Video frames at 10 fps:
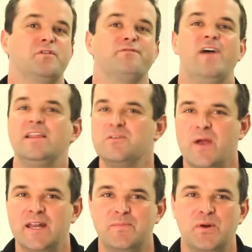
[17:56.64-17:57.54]
if you're finally
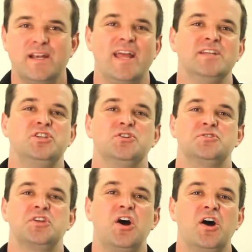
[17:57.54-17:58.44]
ready to put an end to your
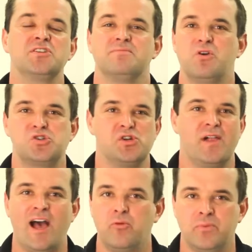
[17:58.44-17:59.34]
dog's emotional
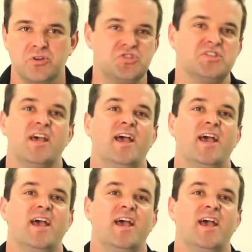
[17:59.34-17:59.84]
outbursts